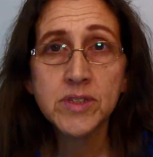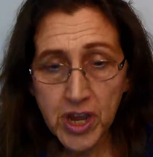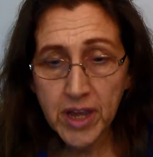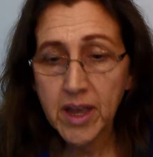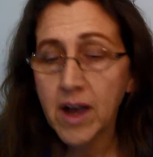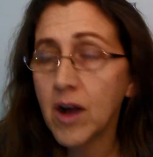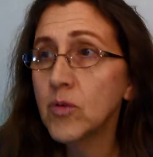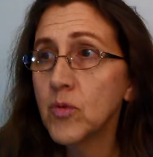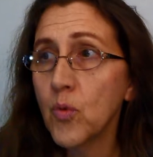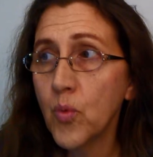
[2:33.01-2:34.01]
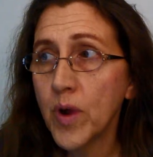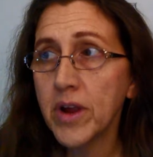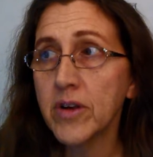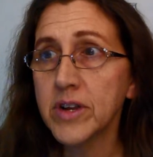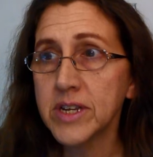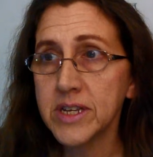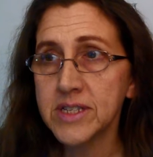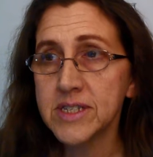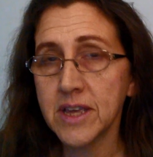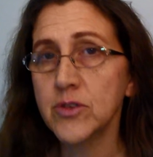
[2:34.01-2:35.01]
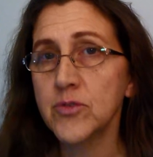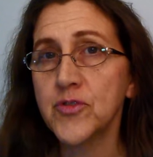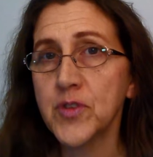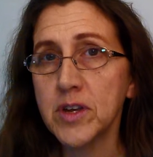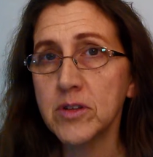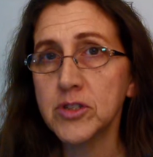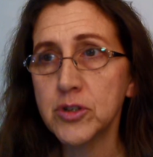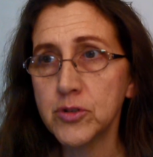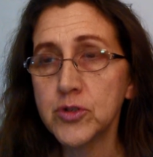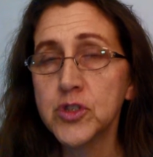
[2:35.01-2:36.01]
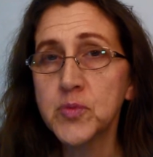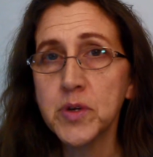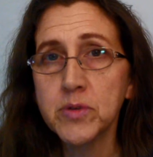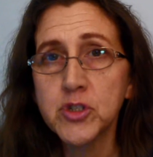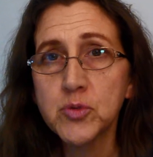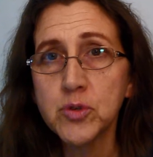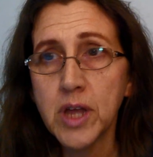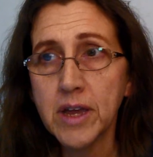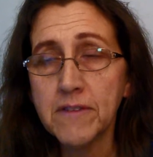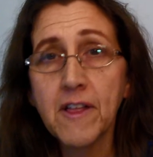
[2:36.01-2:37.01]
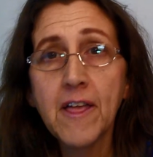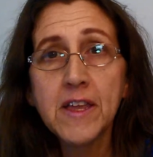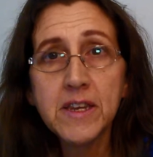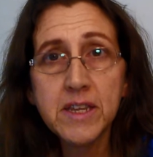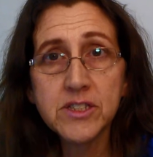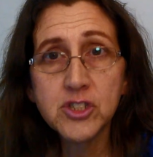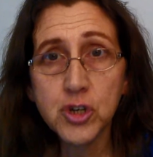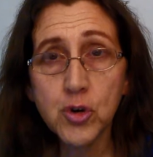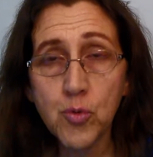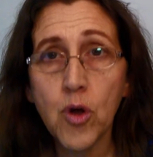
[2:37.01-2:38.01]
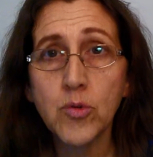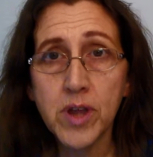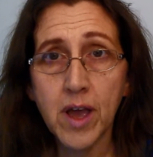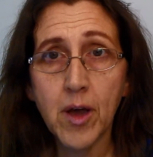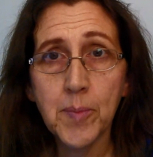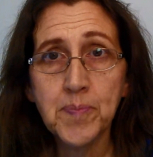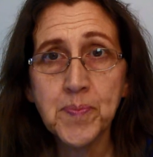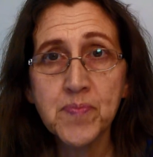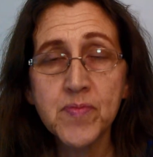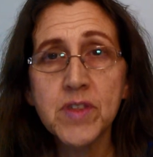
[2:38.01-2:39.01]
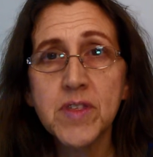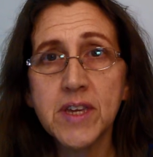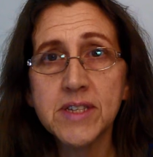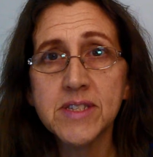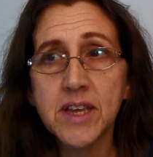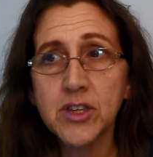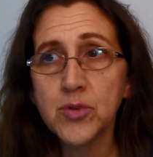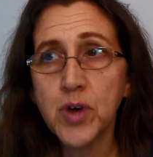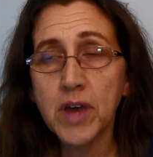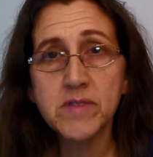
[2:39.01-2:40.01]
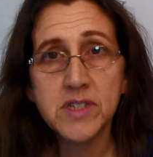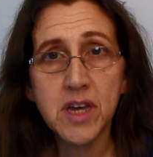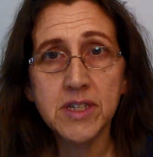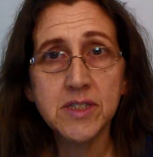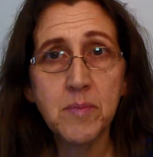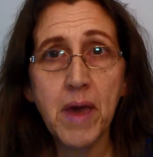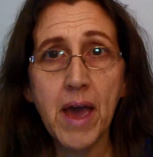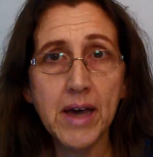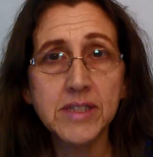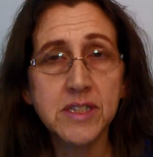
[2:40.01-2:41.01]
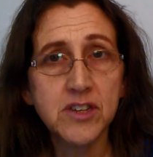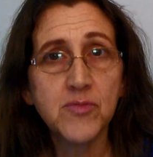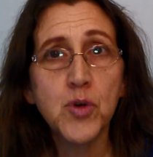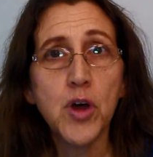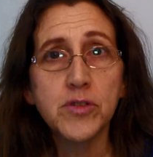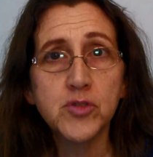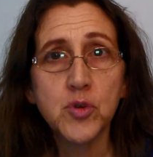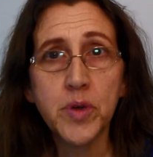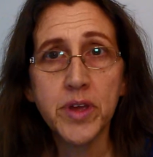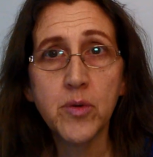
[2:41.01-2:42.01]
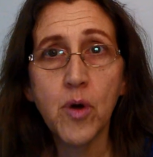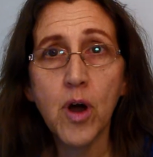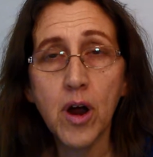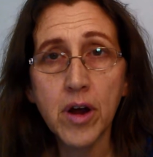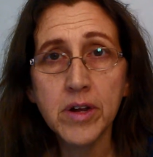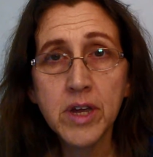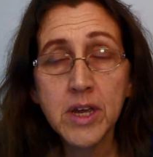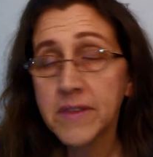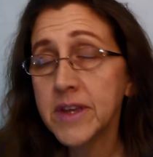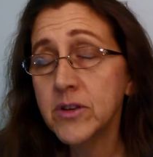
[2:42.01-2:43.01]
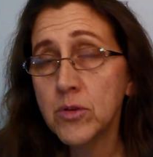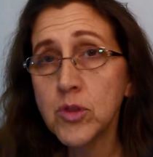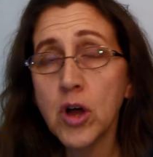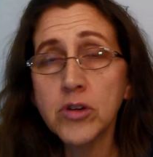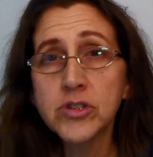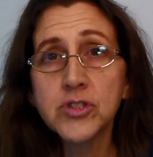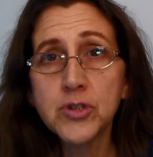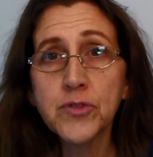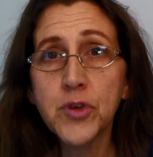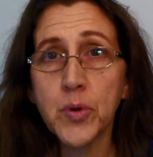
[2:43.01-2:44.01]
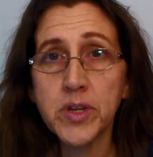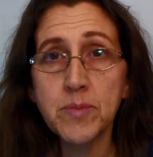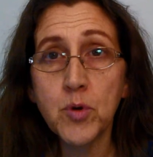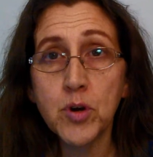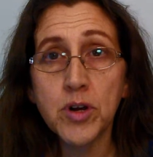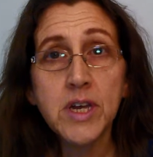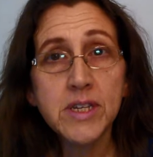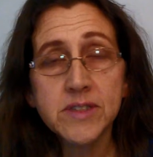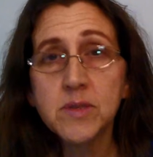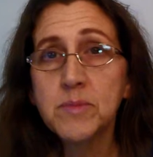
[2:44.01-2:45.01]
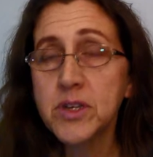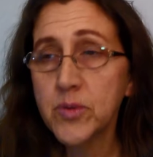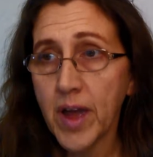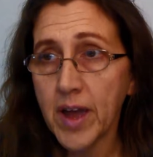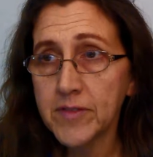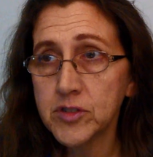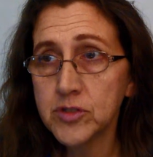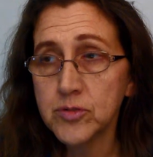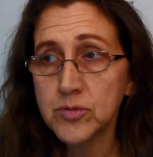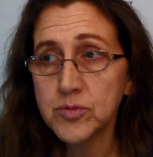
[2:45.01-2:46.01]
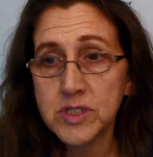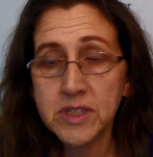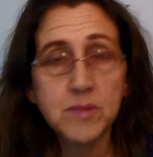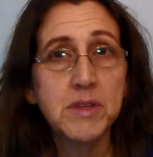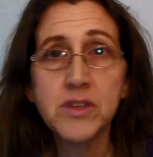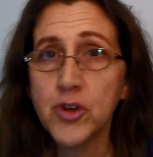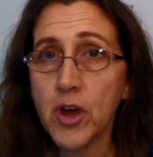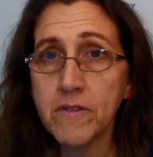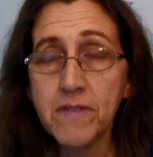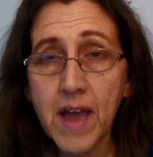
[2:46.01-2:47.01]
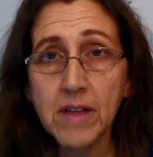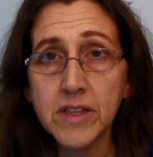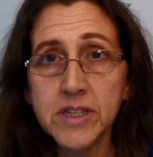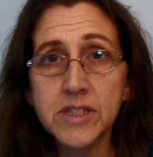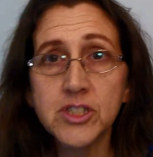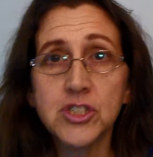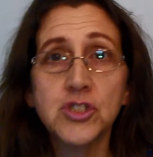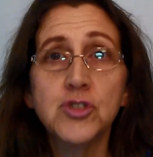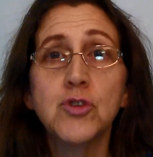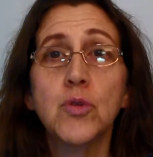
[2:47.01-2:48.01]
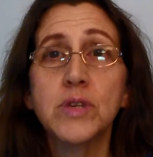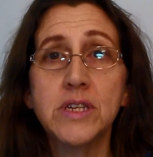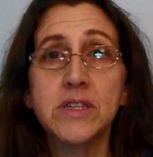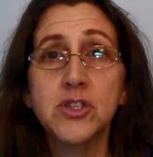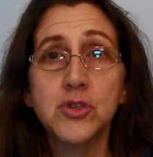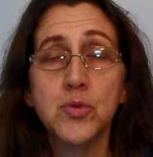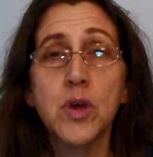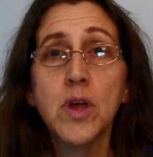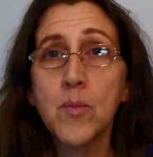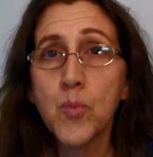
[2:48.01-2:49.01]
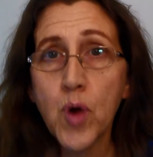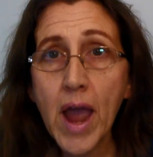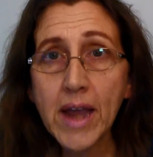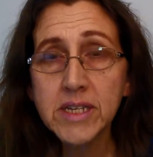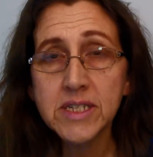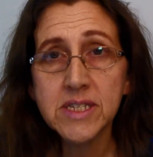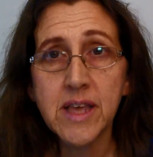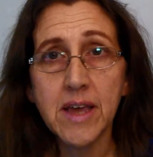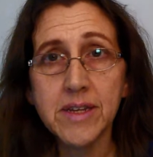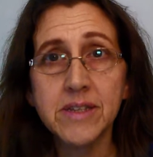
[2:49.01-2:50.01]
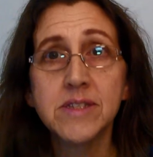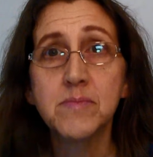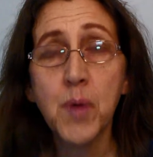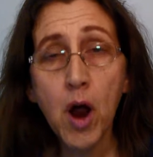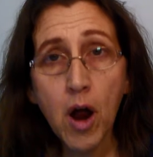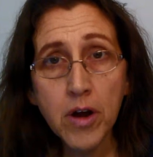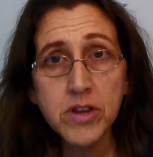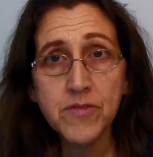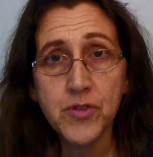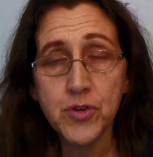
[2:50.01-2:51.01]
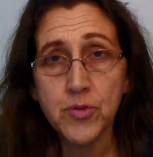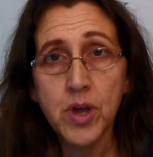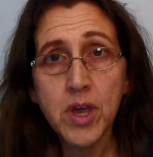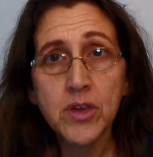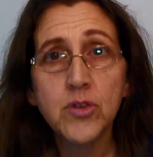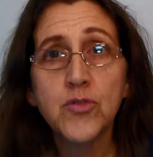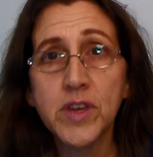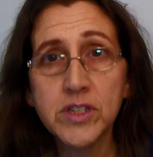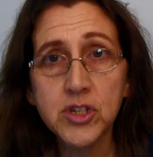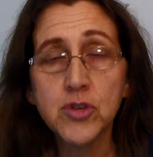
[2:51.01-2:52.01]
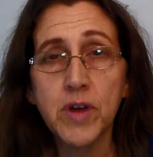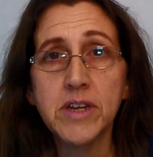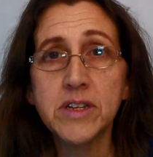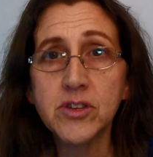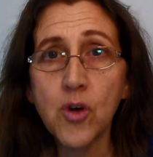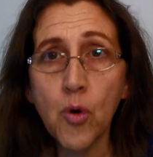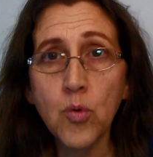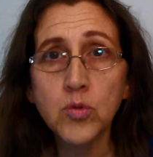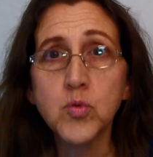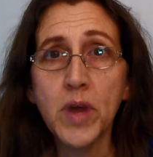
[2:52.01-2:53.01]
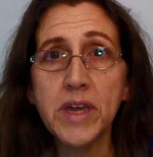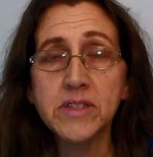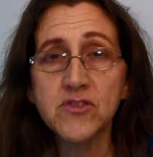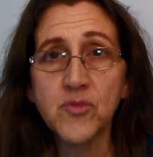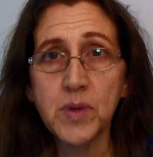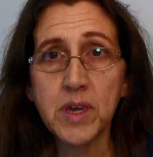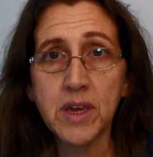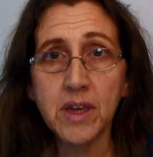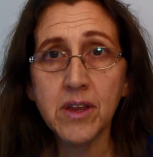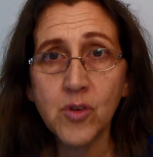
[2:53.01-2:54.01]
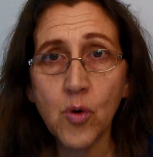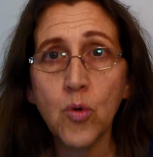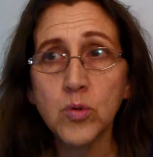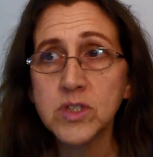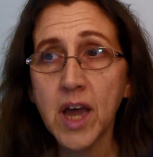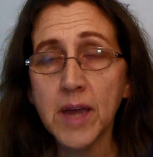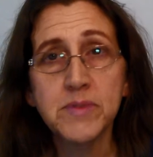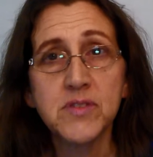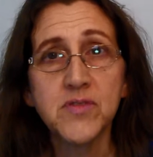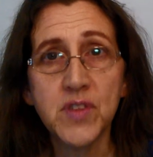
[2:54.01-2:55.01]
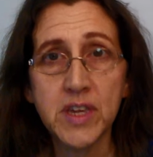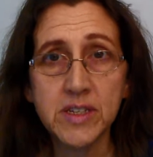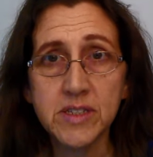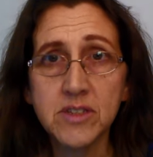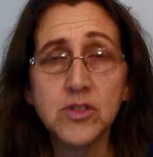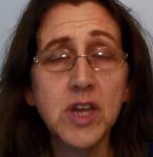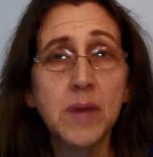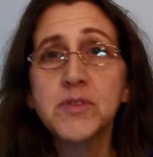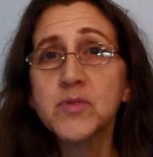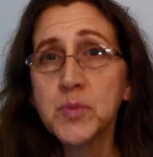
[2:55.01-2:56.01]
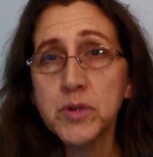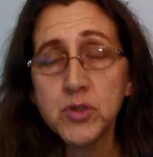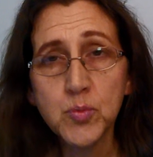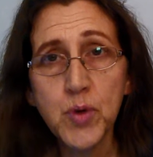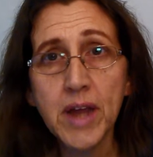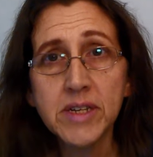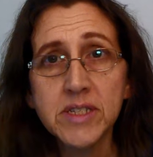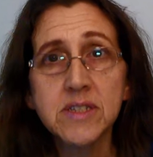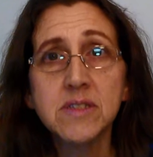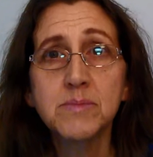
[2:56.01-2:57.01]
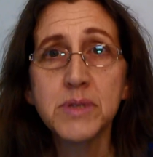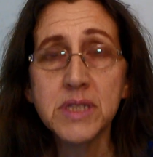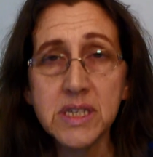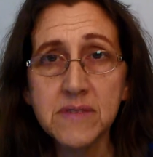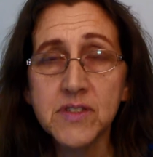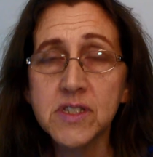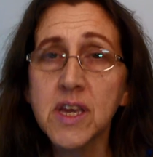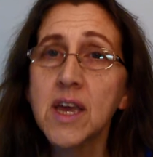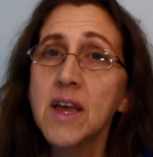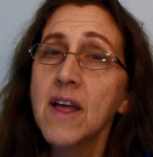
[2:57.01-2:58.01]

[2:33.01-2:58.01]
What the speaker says: Check out where it is that you feel, you know, your spiritual life needs to grow now. Things that you have done in the past that have brought you to where you are, they no longer serve you anymore. Doesn't mean you have to, it doesn't mean they're not valid, it's just you don't need to practice that. It's part of you. You've integrated old ways of being and old types of things and types of spiritual practices and beliefs.